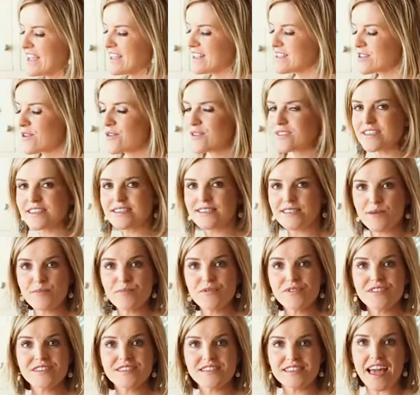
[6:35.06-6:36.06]
So it's as
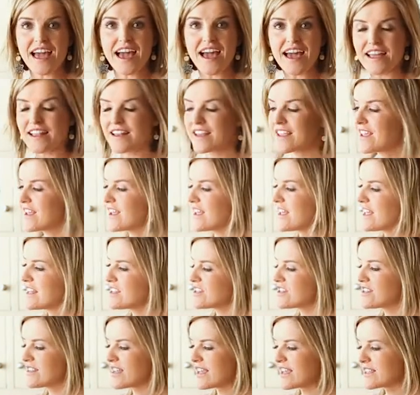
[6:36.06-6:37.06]
simple as that. It
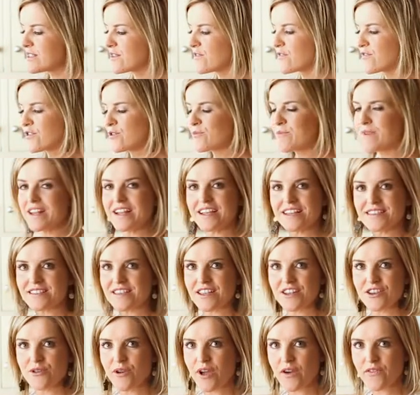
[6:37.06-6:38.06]
just takes a few minutes
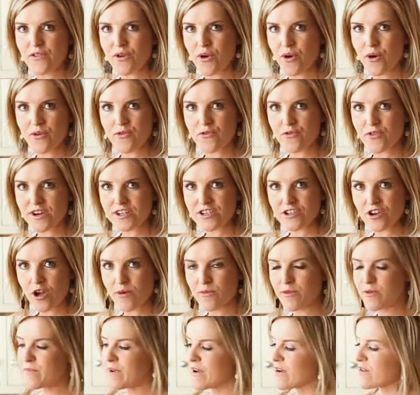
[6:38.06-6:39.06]
and you have your own fresh
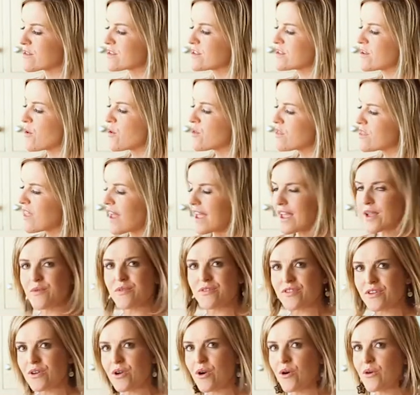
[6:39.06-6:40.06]
almond milk. So like
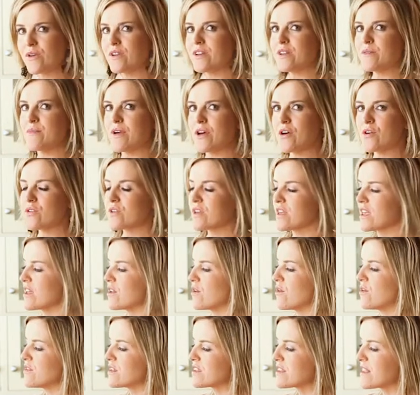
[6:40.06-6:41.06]
with the coconut milk, it
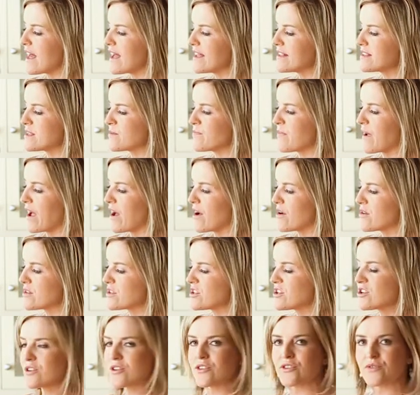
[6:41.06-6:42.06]
only lasts
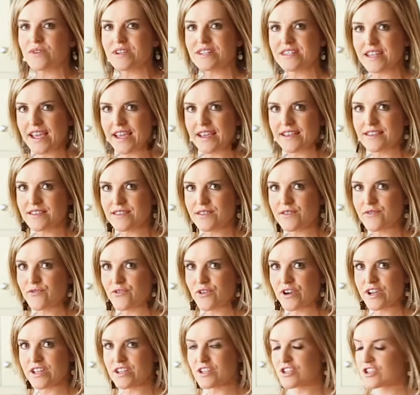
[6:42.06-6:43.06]
about 2 to 3 days in the
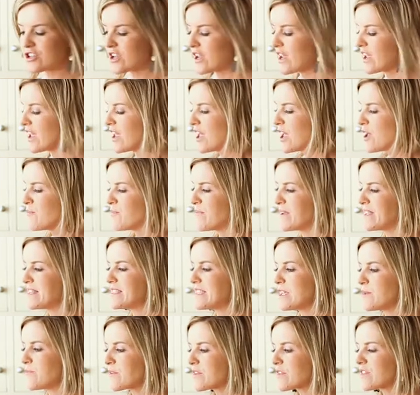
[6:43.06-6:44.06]
fridge, but
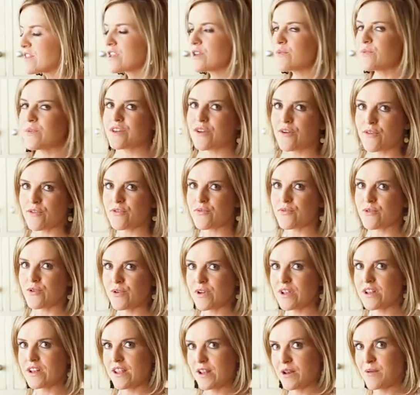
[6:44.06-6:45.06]
typically we go through
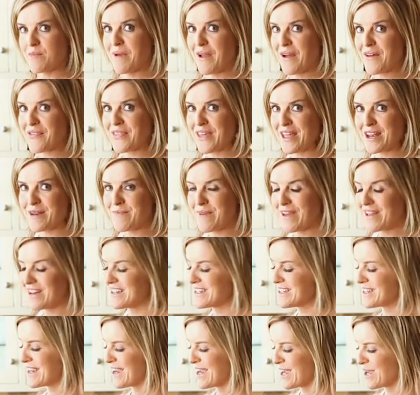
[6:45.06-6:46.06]
it in about that amount
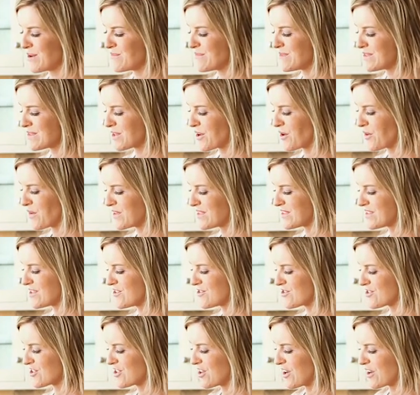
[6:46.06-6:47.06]
of time, so it's
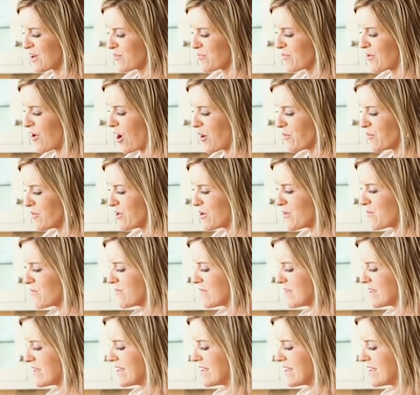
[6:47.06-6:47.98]
usually not a problem.